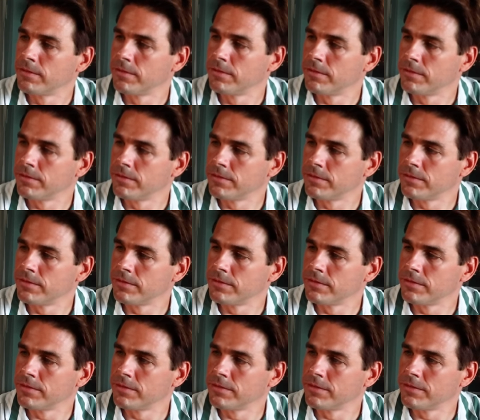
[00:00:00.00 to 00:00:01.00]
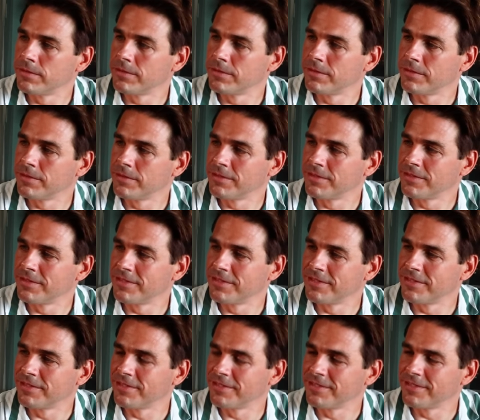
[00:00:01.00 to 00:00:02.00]

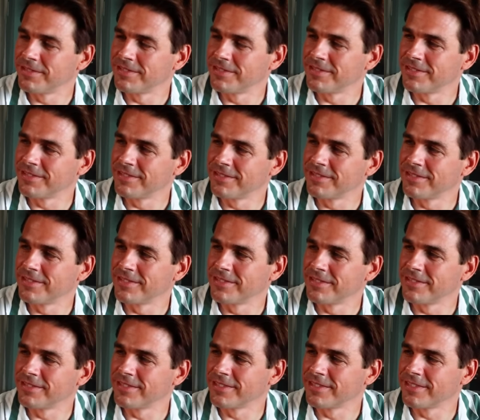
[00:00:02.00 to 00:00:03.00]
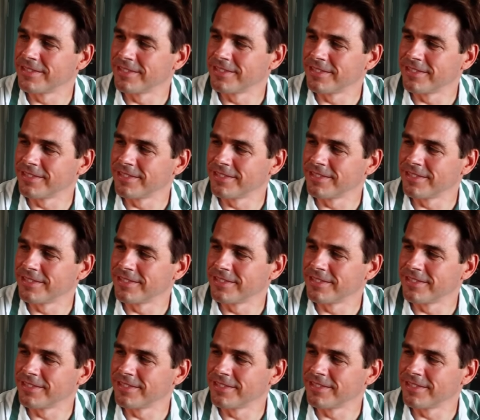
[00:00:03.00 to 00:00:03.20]
No words are spoken by the person on screen.